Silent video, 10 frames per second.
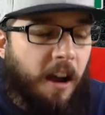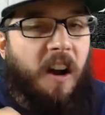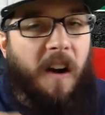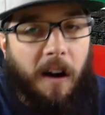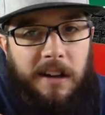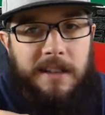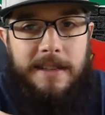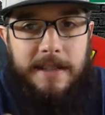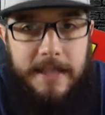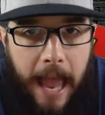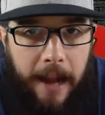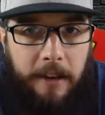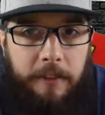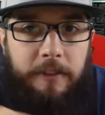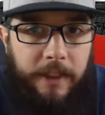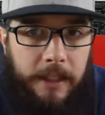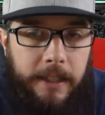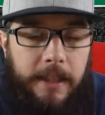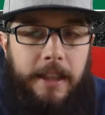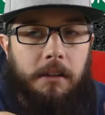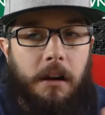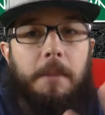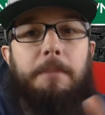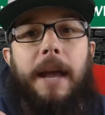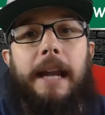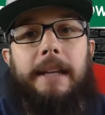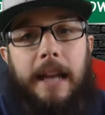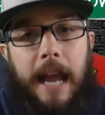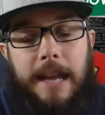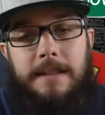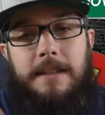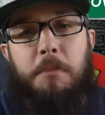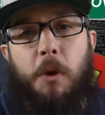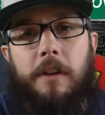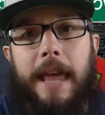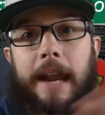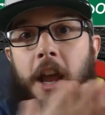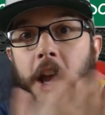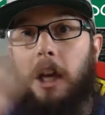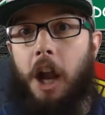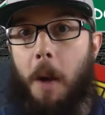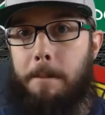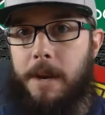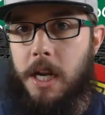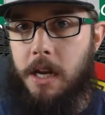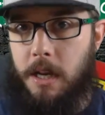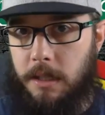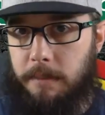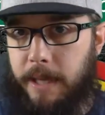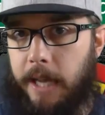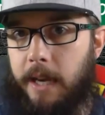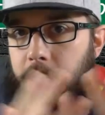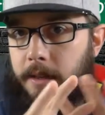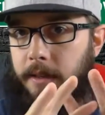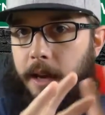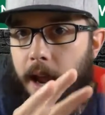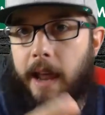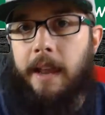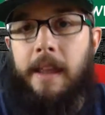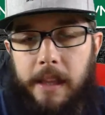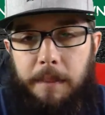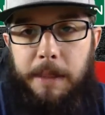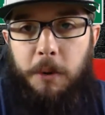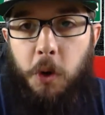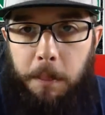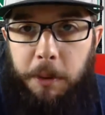hard set villain. There are bad guys. It's more of that company is a bad guy. The people who are